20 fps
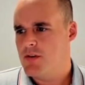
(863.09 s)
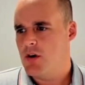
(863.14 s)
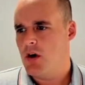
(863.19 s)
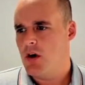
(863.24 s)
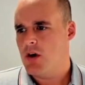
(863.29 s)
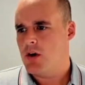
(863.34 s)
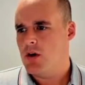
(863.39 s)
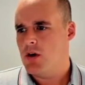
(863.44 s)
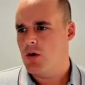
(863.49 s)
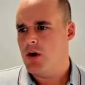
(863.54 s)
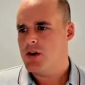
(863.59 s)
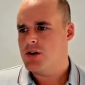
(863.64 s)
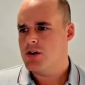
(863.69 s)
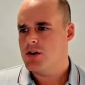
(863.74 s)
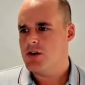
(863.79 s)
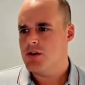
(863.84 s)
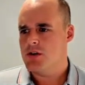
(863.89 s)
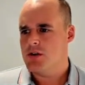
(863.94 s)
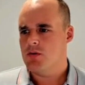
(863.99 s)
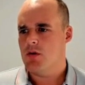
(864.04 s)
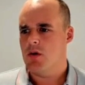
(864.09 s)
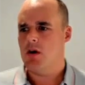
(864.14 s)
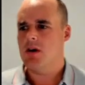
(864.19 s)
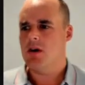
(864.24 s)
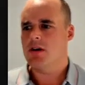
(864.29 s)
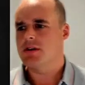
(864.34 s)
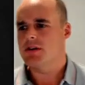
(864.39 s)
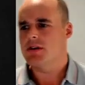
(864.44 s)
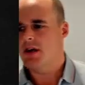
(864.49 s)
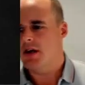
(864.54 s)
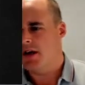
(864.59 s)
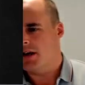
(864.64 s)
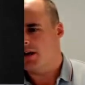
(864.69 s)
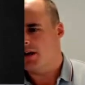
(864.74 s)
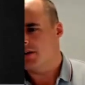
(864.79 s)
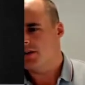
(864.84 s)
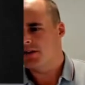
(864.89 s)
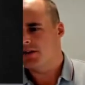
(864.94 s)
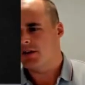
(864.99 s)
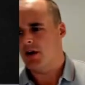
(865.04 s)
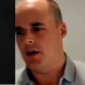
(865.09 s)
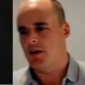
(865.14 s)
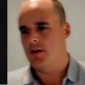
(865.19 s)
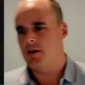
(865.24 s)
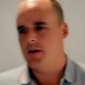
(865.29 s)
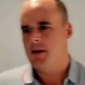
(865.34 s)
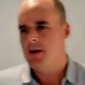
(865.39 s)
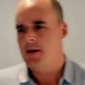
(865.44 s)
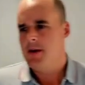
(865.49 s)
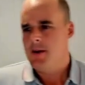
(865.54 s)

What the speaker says: got questions wise now. So